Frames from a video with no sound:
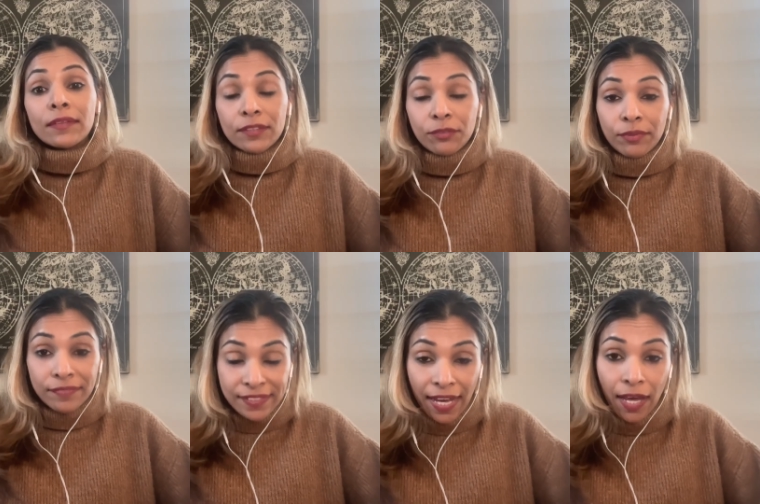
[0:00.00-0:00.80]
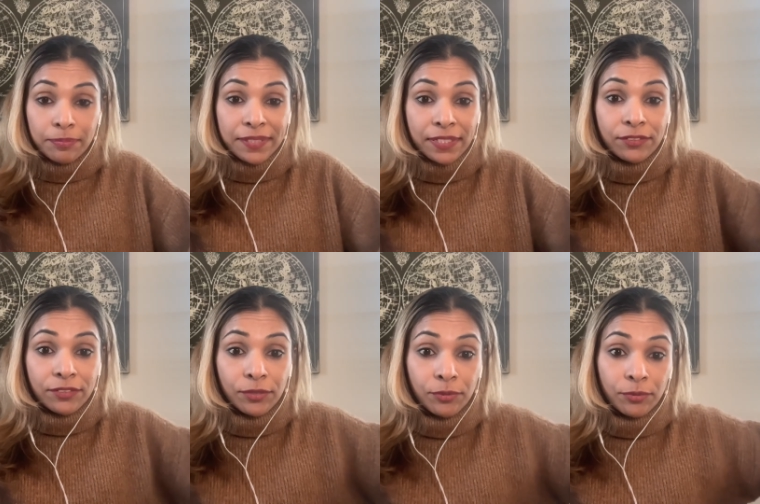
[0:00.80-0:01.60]
sort of taps
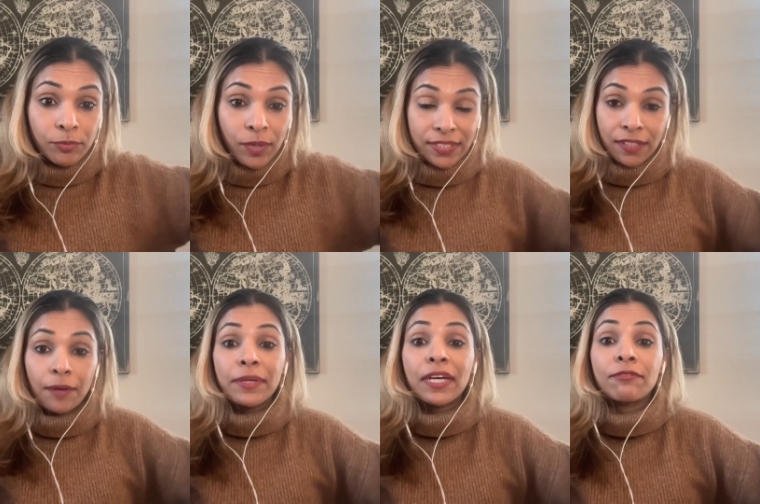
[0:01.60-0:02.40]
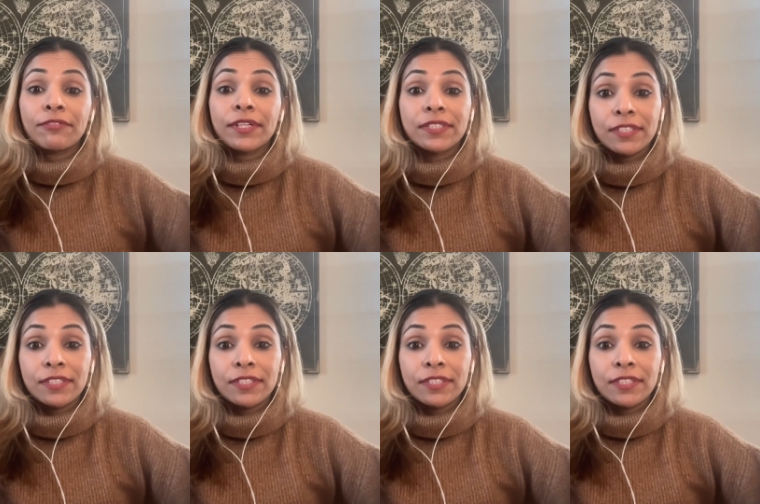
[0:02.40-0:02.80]
into what's coming up for us